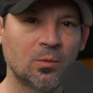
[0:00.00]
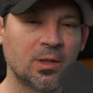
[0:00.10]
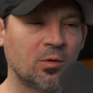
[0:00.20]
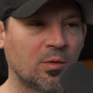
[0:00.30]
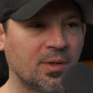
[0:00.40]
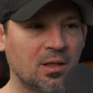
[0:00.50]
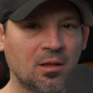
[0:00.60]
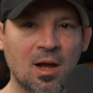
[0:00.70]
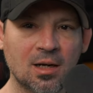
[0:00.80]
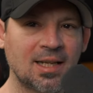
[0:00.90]
Well, you will be
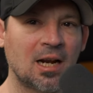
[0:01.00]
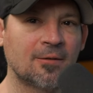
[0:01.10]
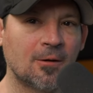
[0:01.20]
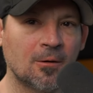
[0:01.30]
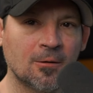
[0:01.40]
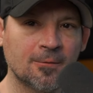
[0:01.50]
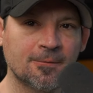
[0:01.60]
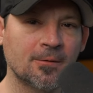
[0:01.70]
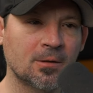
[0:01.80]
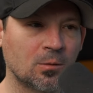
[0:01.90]
locked out of all
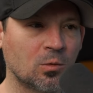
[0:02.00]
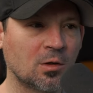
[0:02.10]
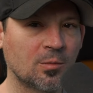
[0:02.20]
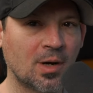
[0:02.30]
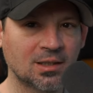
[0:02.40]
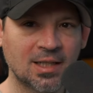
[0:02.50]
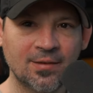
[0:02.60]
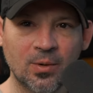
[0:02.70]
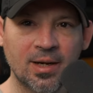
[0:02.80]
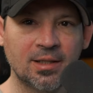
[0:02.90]
further Robots
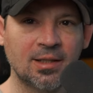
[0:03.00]
giveaways.